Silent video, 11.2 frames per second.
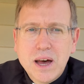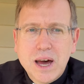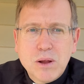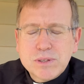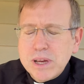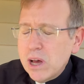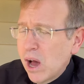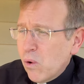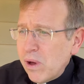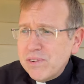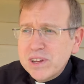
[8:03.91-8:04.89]
And I was like, a
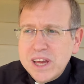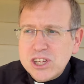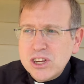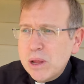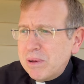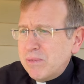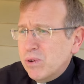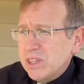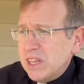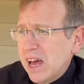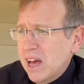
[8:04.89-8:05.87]
revelation. I mean,
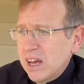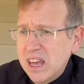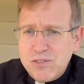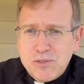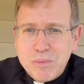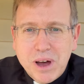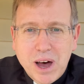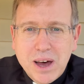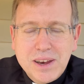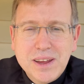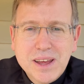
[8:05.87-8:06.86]
was that a gift from
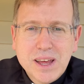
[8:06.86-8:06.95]
God?